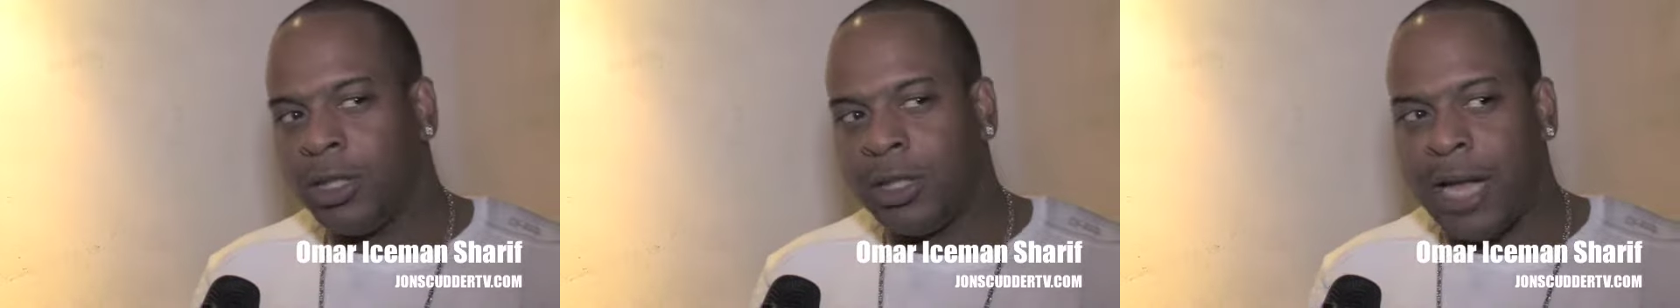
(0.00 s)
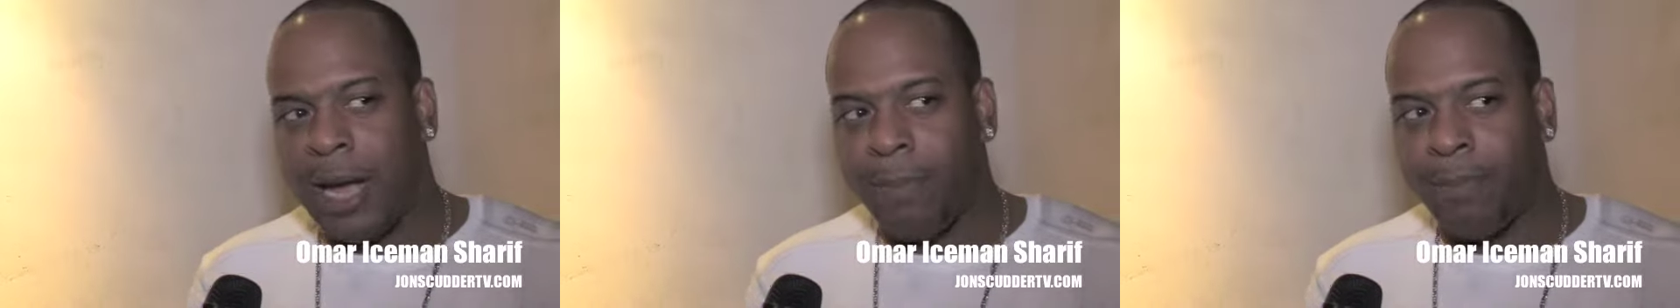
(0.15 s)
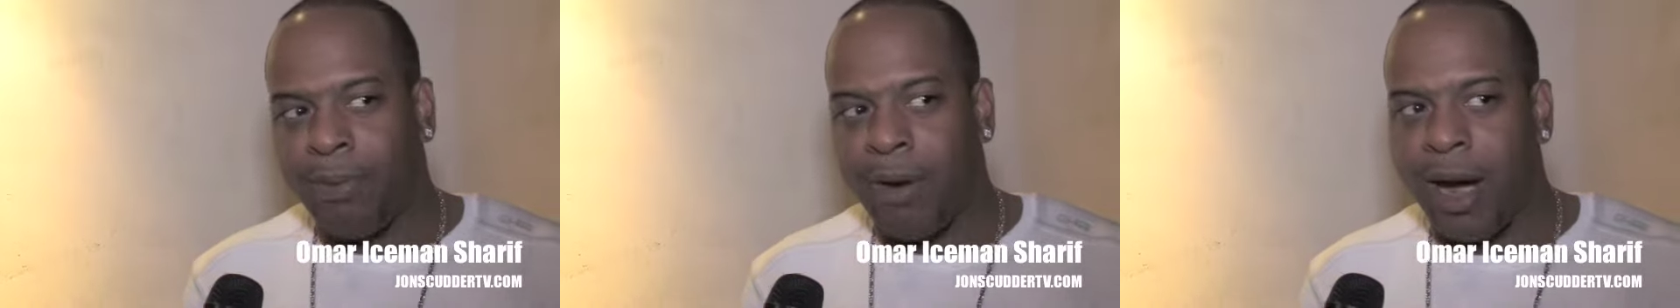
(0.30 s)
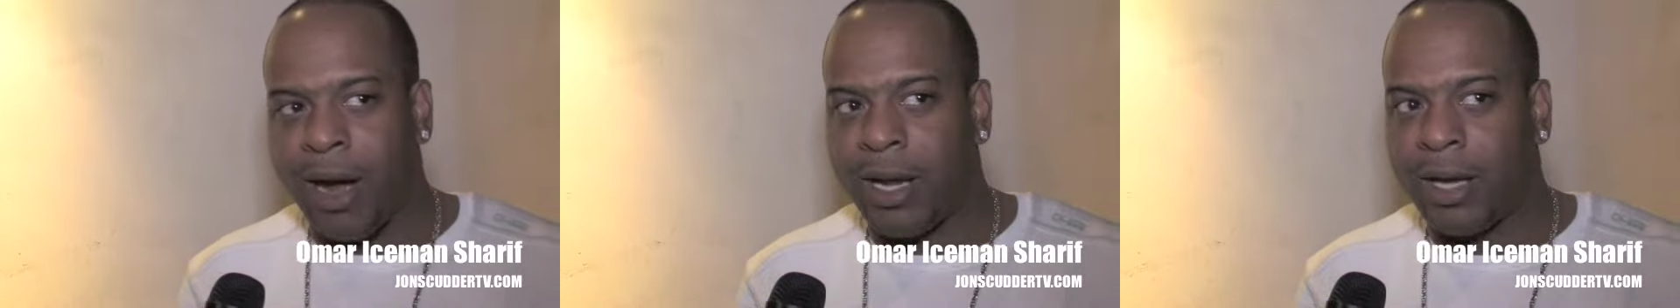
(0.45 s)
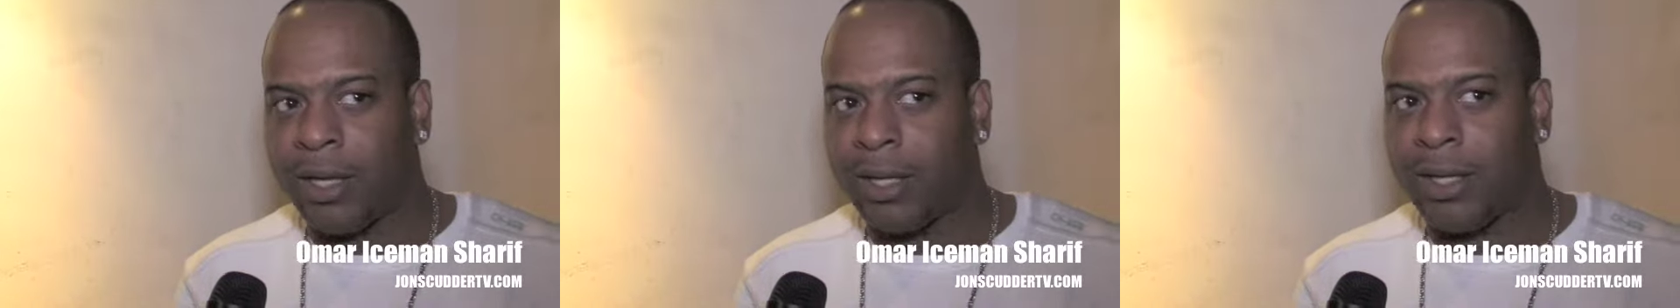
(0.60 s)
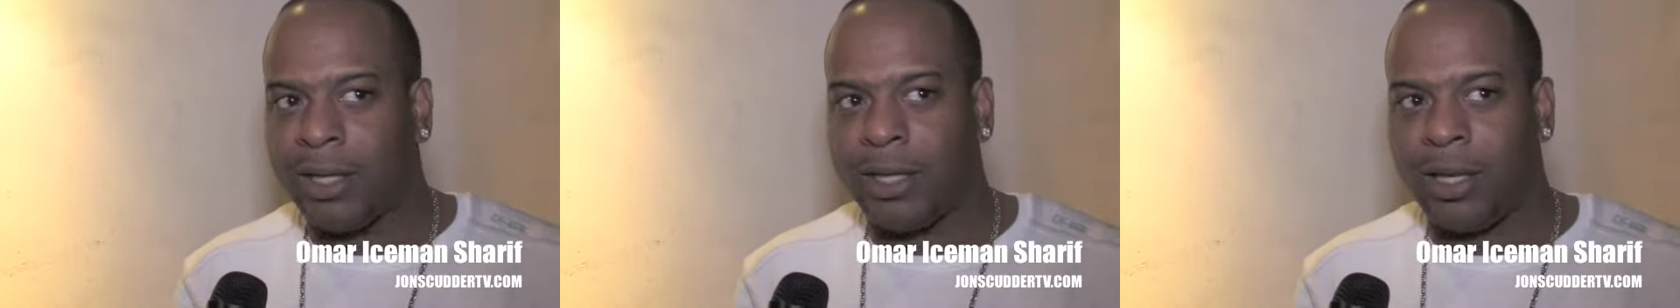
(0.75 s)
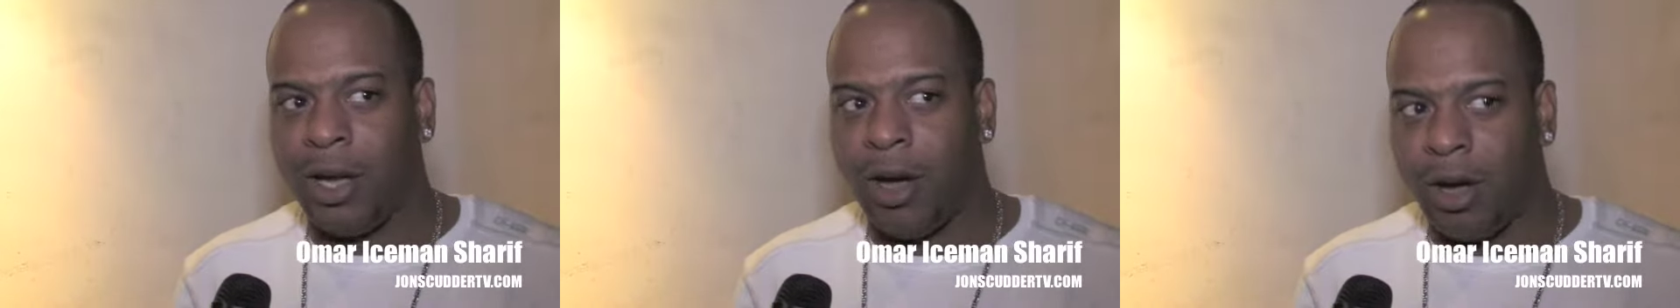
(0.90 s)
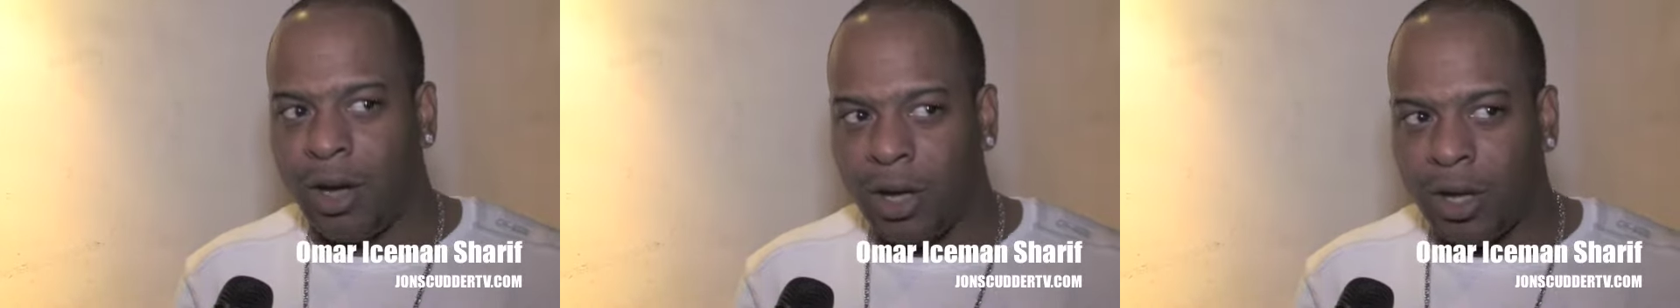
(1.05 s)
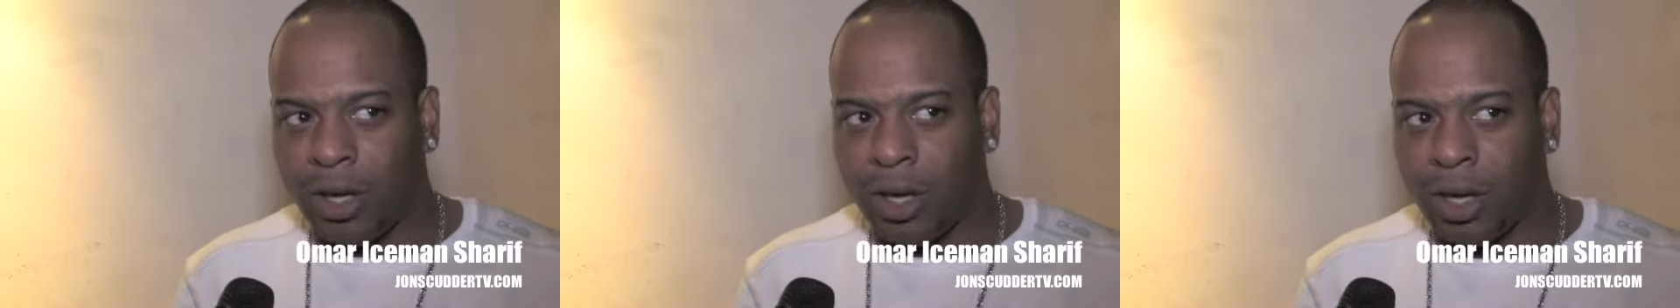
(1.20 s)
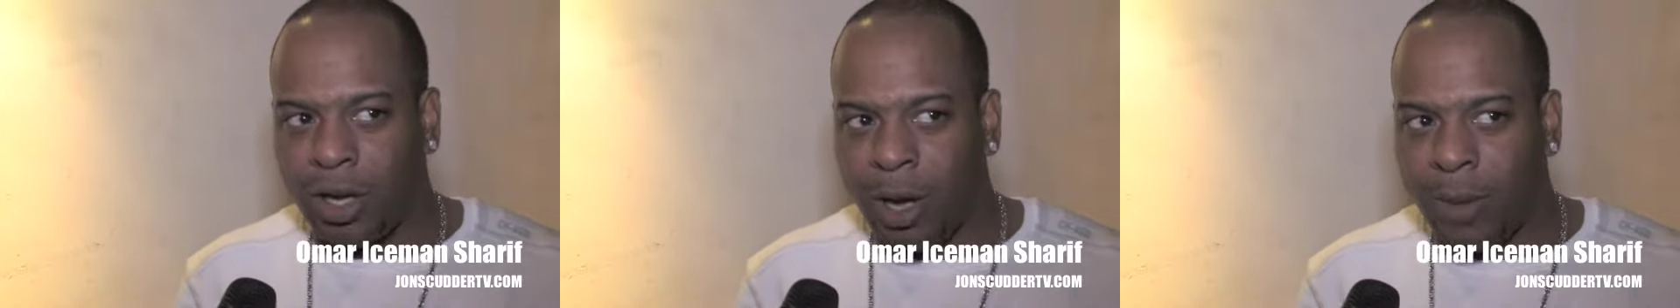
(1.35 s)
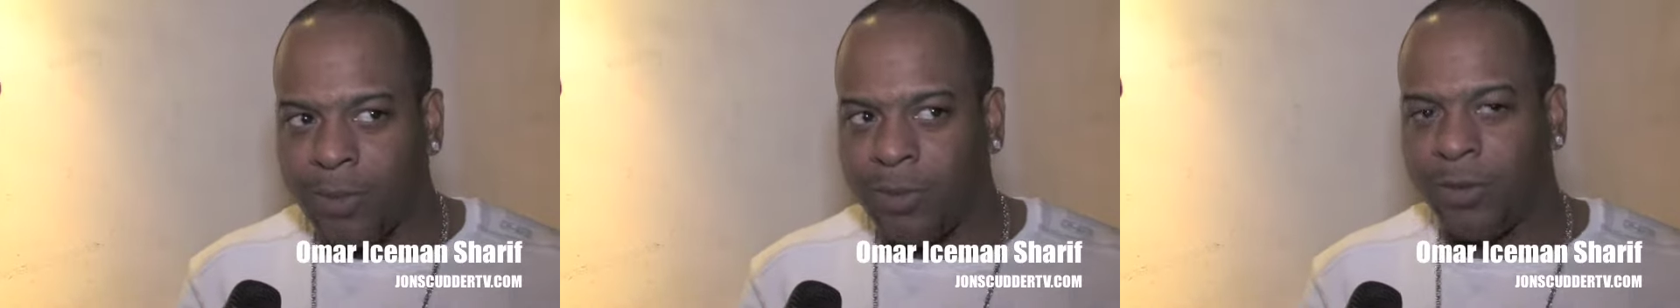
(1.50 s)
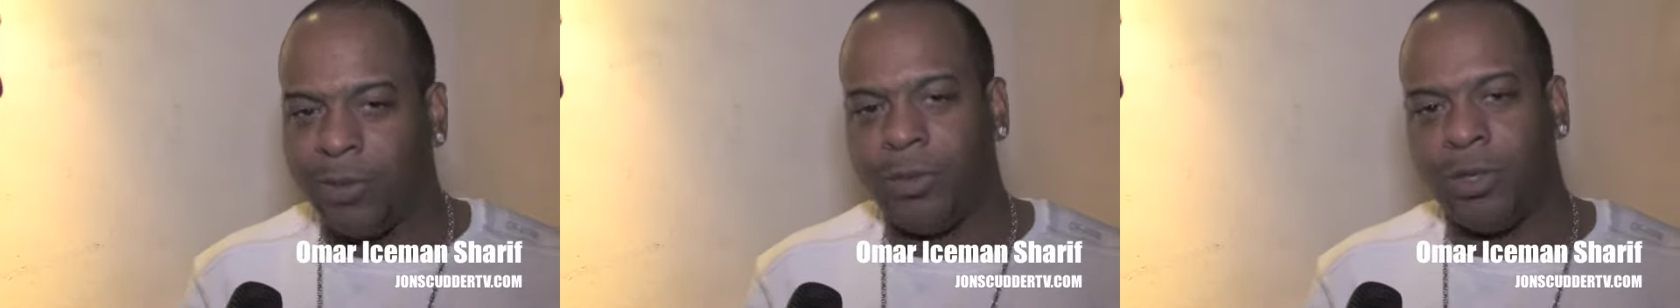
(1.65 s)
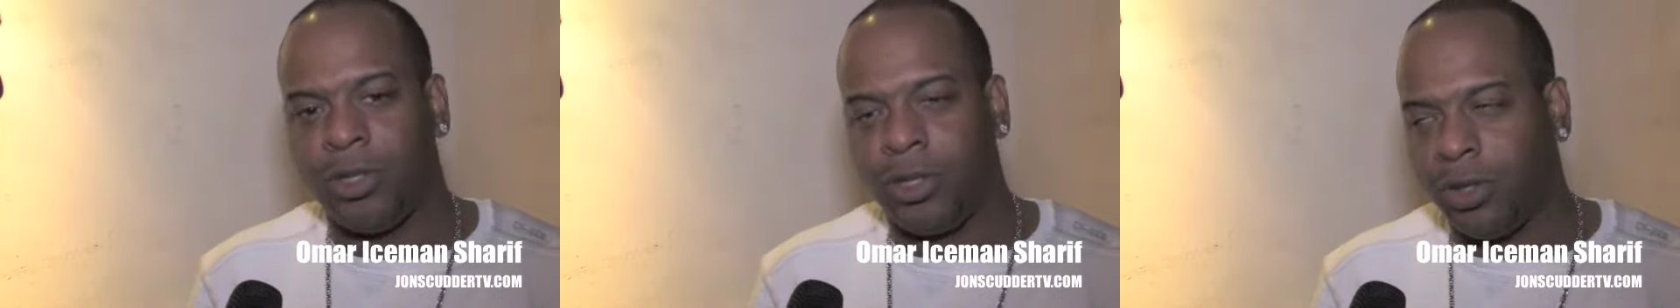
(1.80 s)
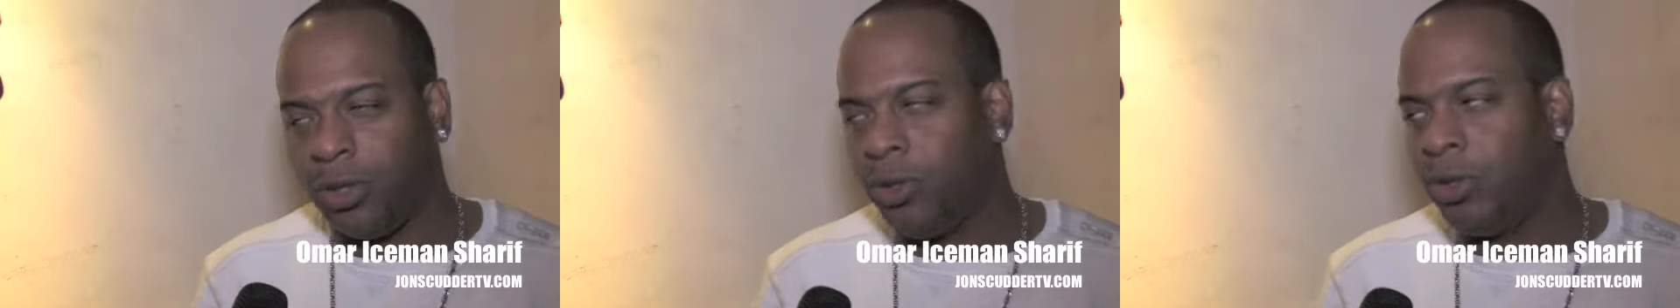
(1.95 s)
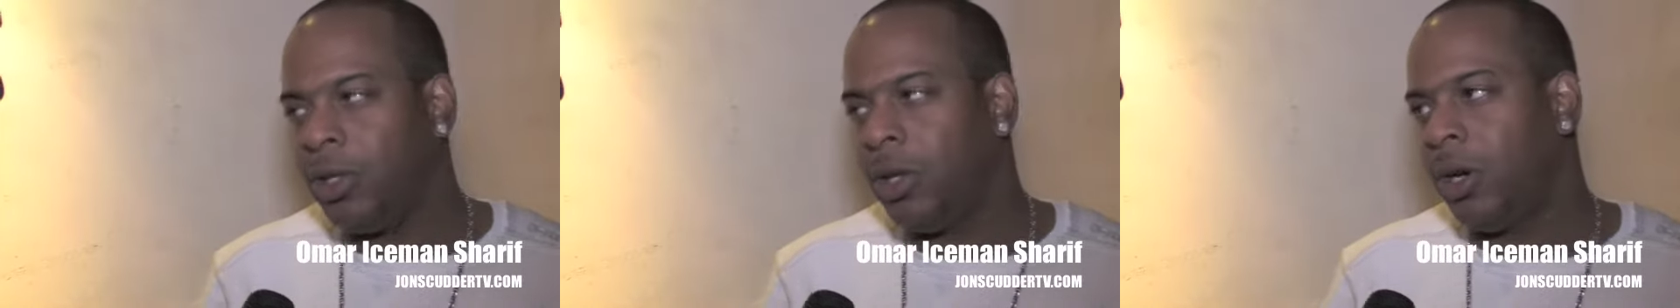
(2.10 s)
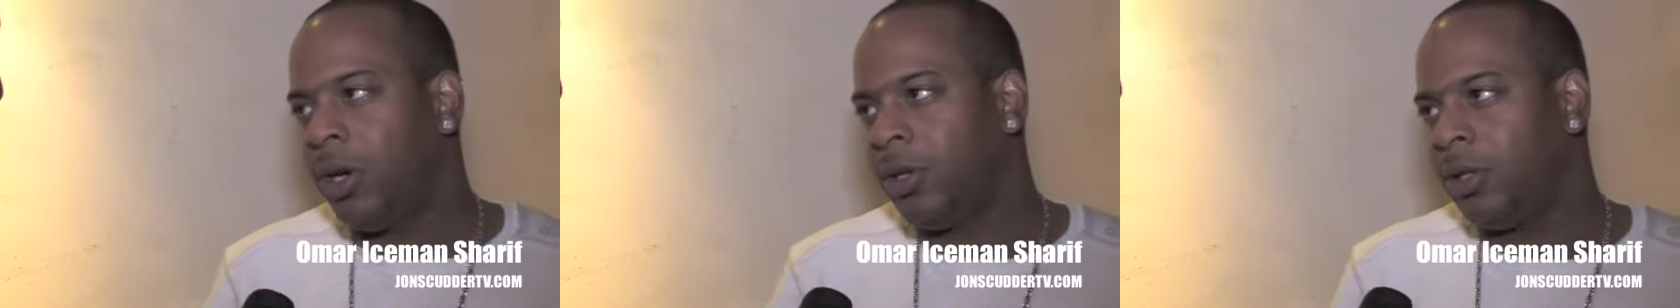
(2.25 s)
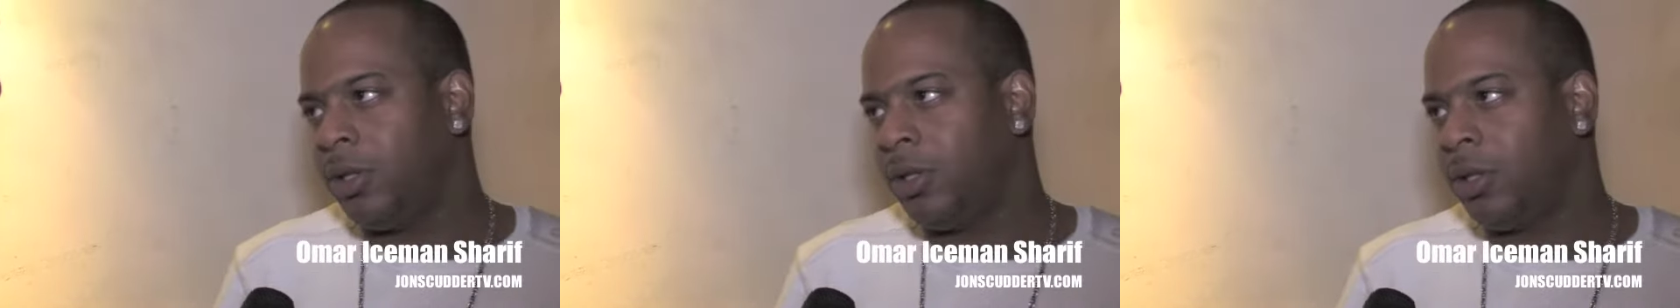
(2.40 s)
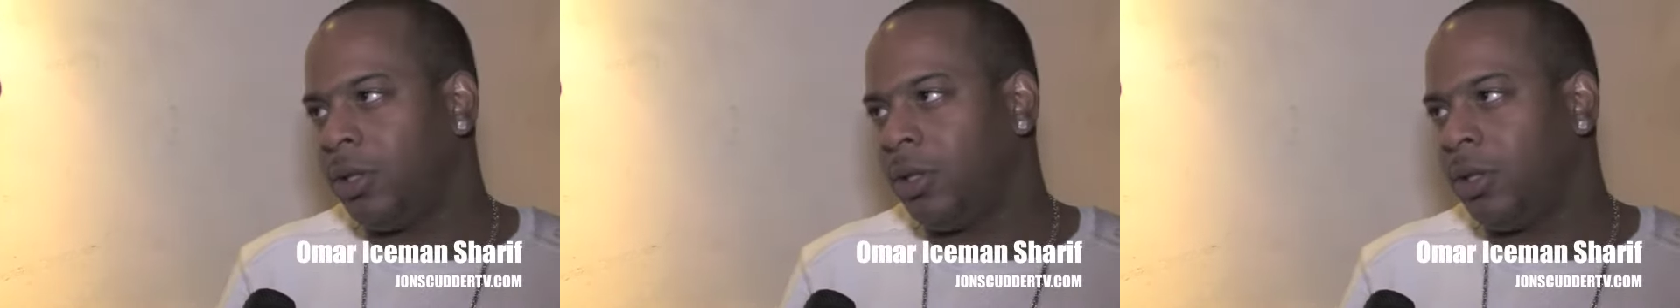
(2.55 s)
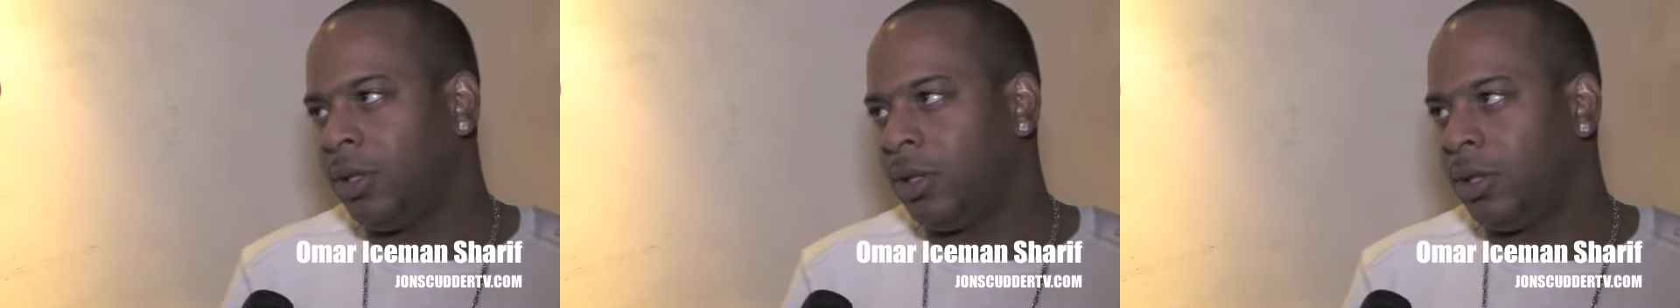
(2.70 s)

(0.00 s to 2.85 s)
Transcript: That product comes from the studios.